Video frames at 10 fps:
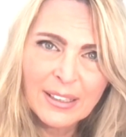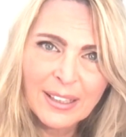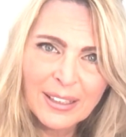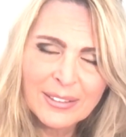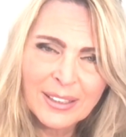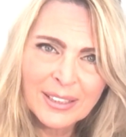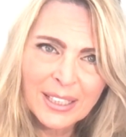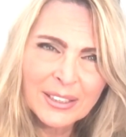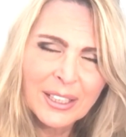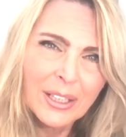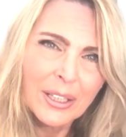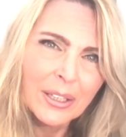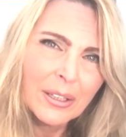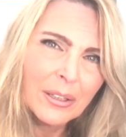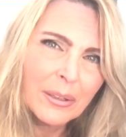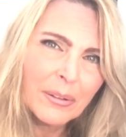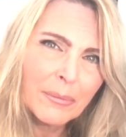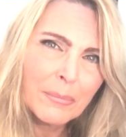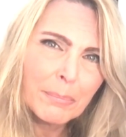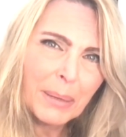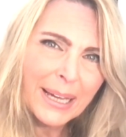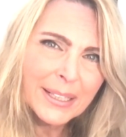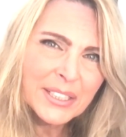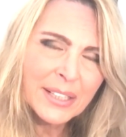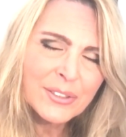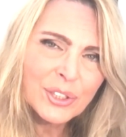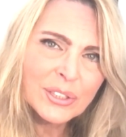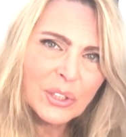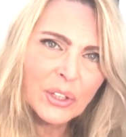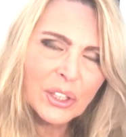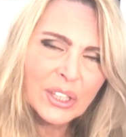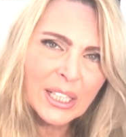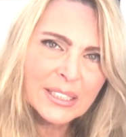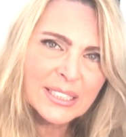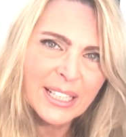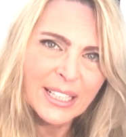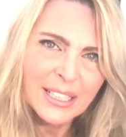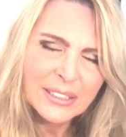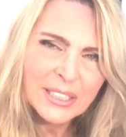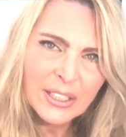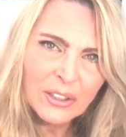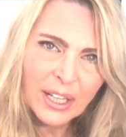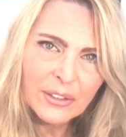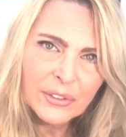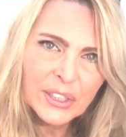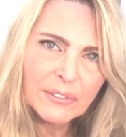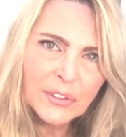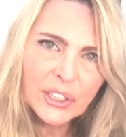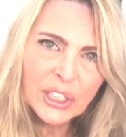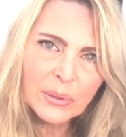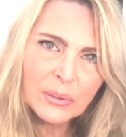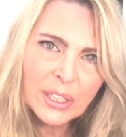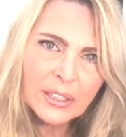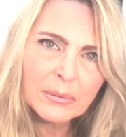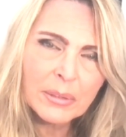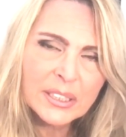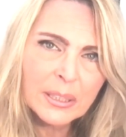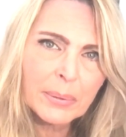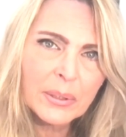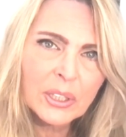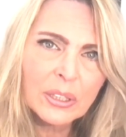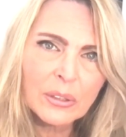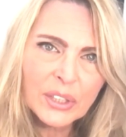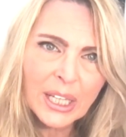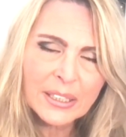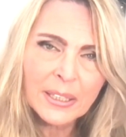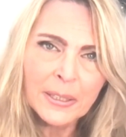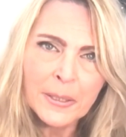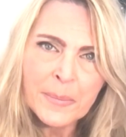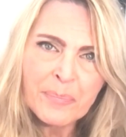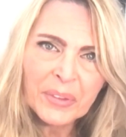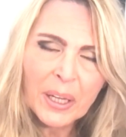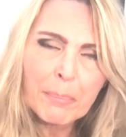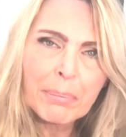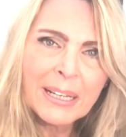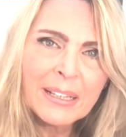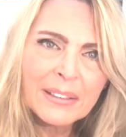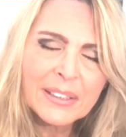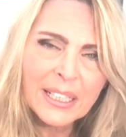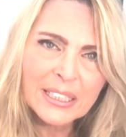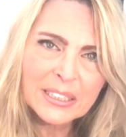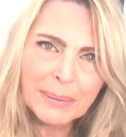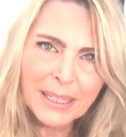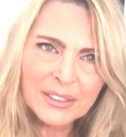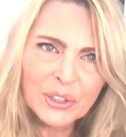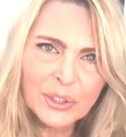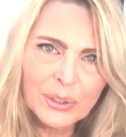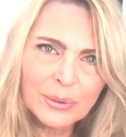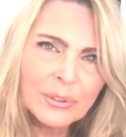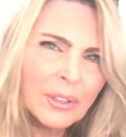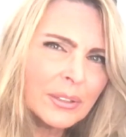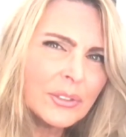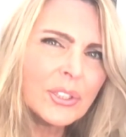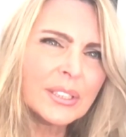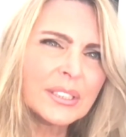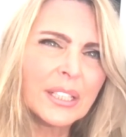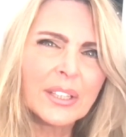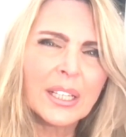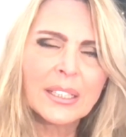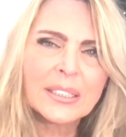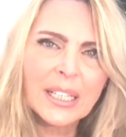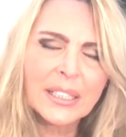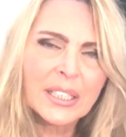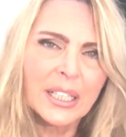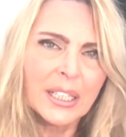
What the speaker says: Yeah, and then pay attention to the things that are healthy for you, that are reciprocal, that bring things back to you, not just the things that